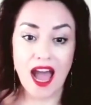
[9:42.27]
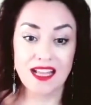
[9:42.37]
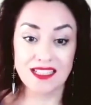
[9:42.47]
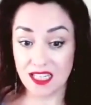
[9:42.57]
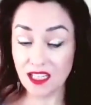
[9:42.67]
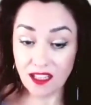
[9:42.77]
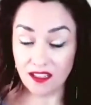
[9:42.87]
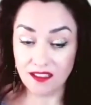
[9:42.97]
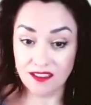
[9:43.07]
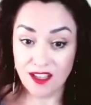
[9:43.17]

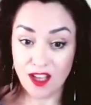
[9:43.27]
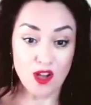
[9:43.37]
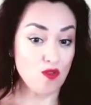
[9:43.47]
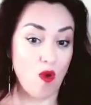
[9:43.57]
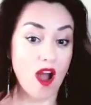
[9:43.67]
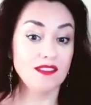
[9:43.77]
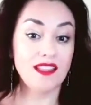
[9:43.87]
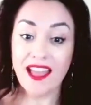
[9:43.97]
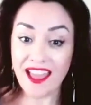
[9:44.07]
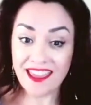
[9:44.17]
until one
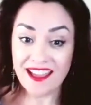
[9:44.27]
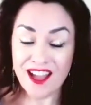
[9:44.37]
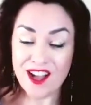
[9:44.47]
day,